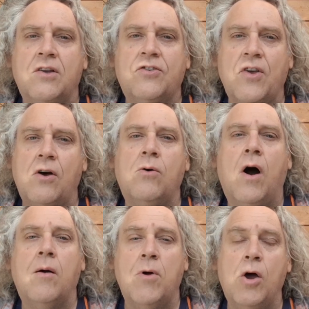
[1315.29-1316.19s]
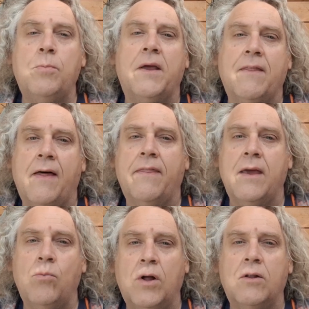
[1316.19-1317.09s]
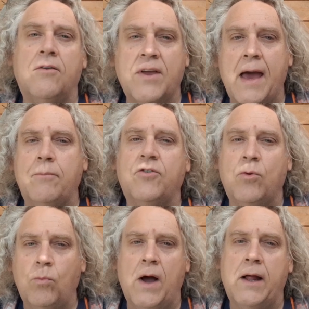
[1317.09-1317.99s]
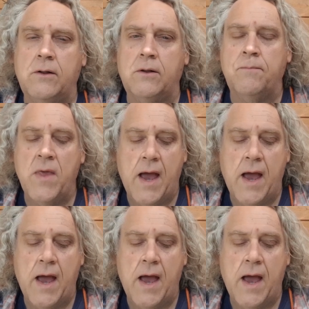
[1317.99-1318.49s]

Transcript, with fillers: so I'm hoping that they will have kept well